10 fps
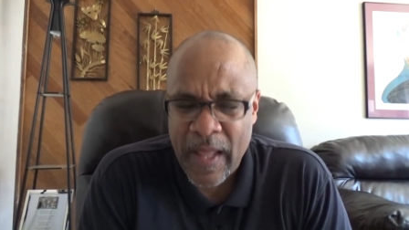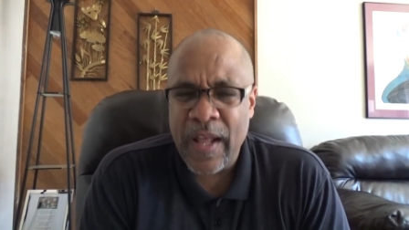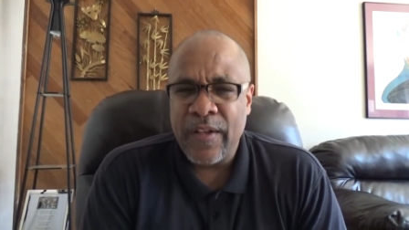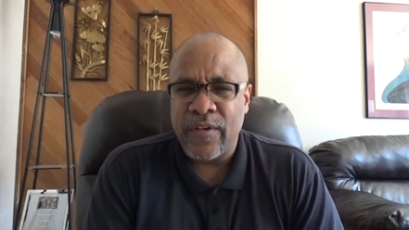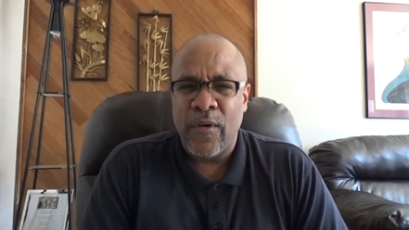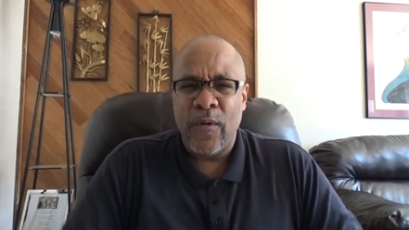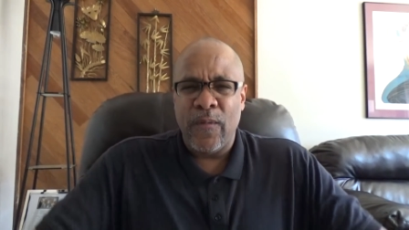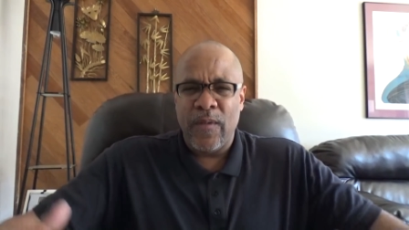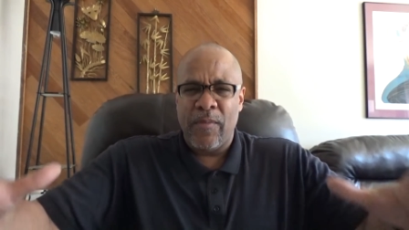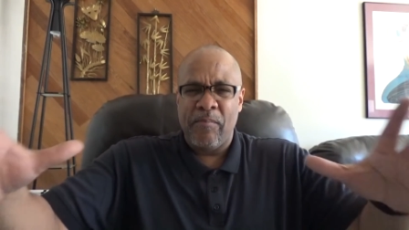So
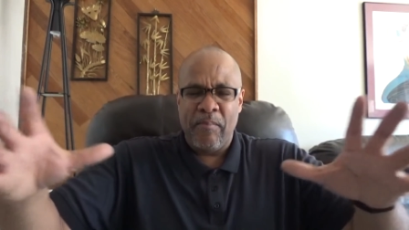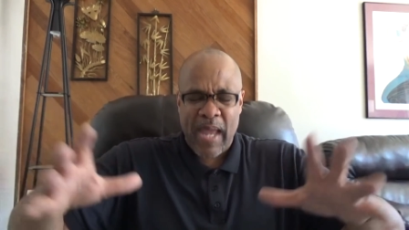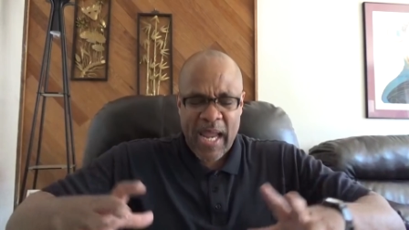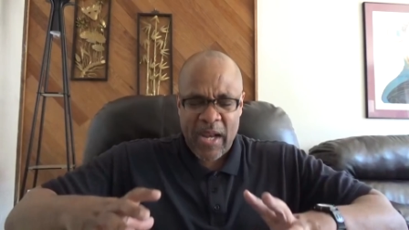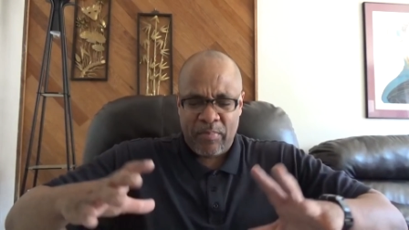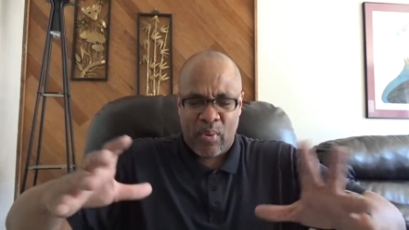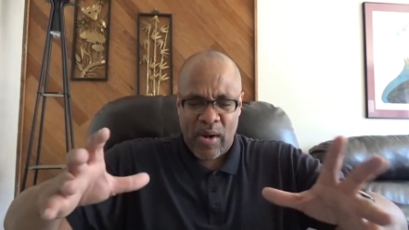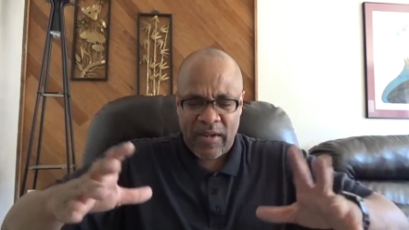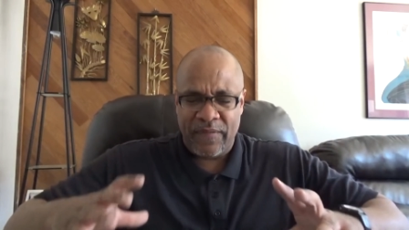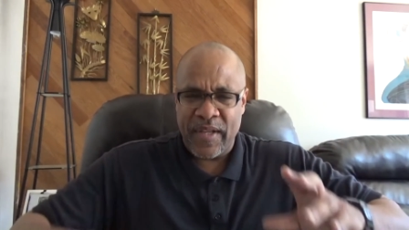the main
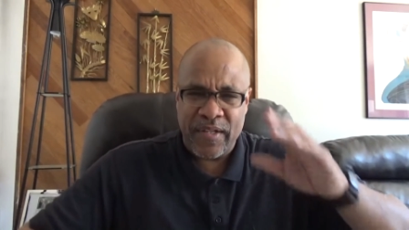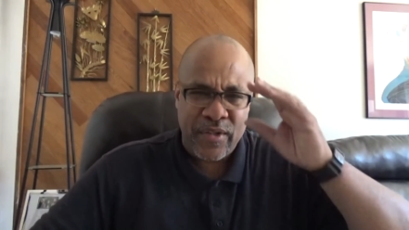point of this